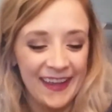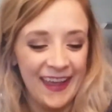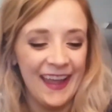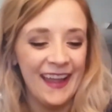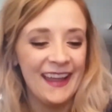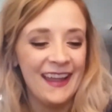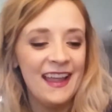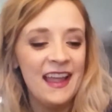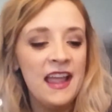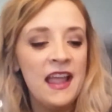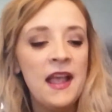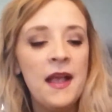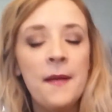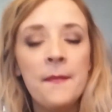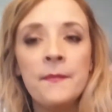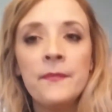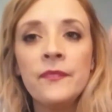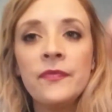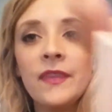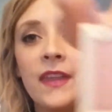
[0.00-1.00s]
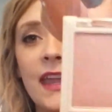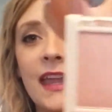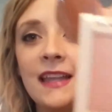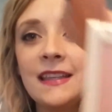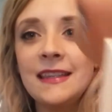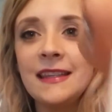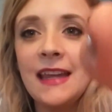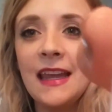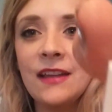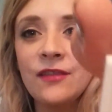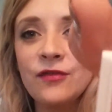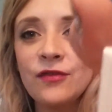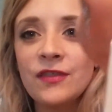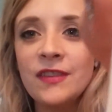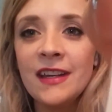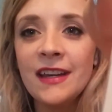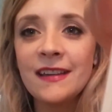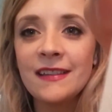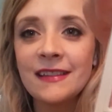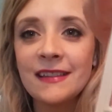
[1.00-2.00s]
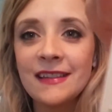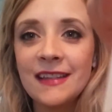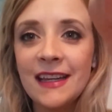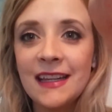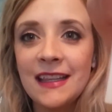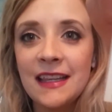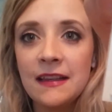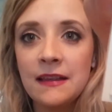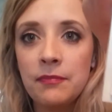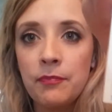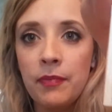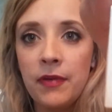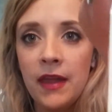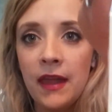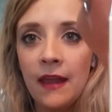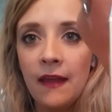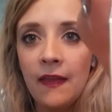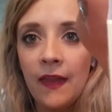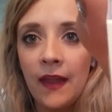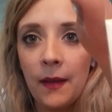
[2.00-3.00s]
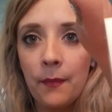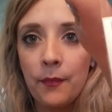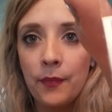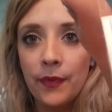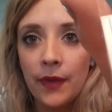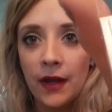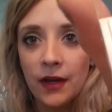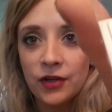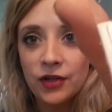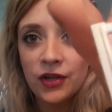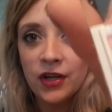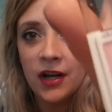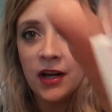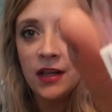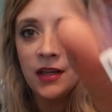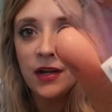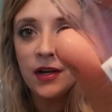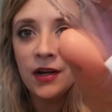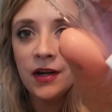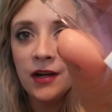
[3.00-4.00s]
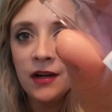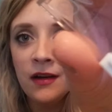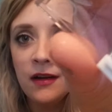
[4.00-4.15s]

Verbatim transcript: okay. It's interesting because it's like this pink, like blush color.